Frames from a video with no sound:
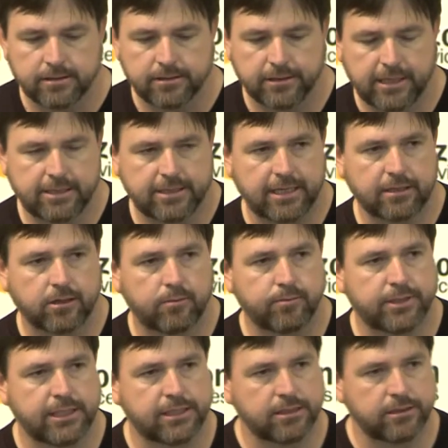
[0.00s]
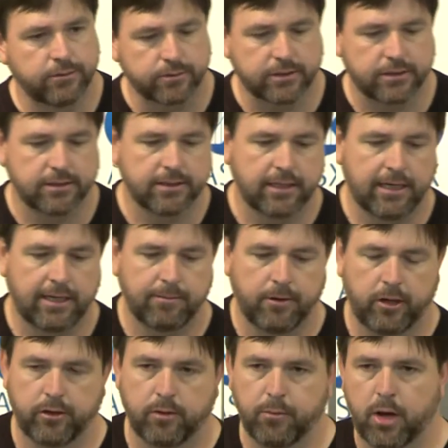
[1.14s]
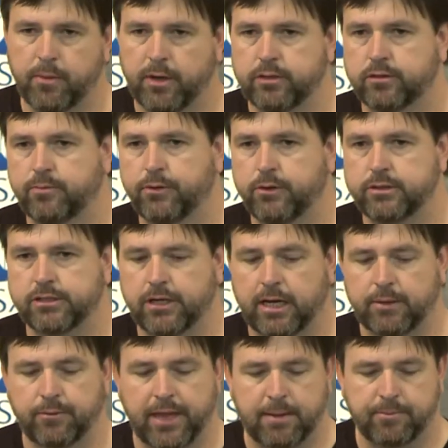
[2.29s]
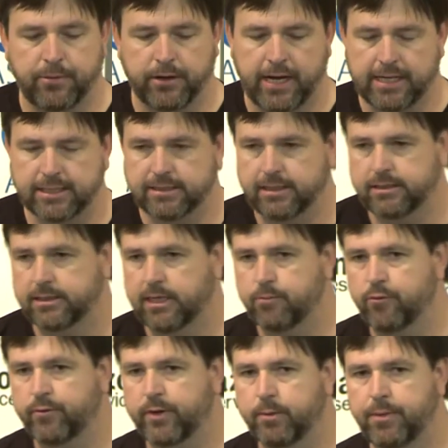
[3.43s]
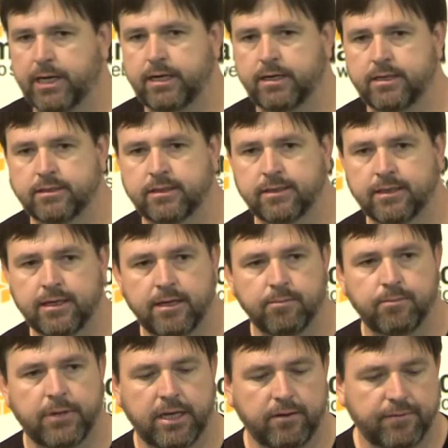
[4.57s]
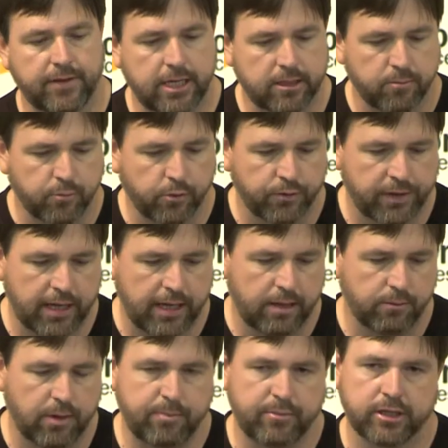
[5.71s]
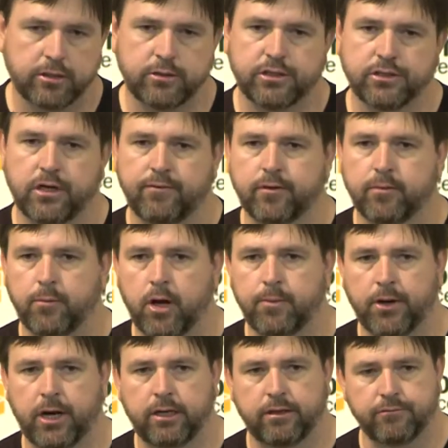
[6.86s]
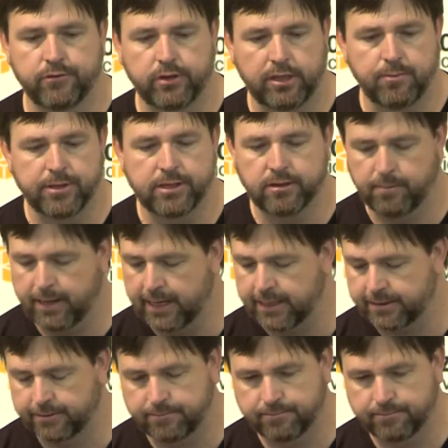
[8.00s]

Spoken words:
So here's how the competition looks. On the mobile support side with Appbot X, there's a number of competitors. Many of these have brought their web solution over to mobile and really missed the mark.